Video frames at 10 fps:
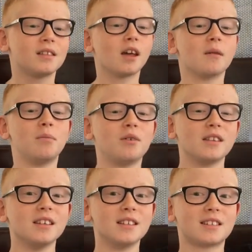then
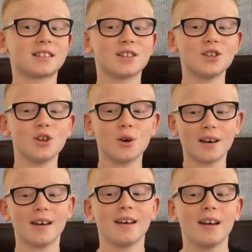please do
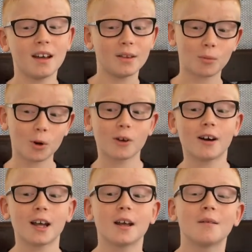it. The more you
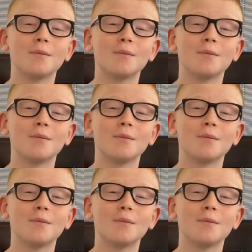like,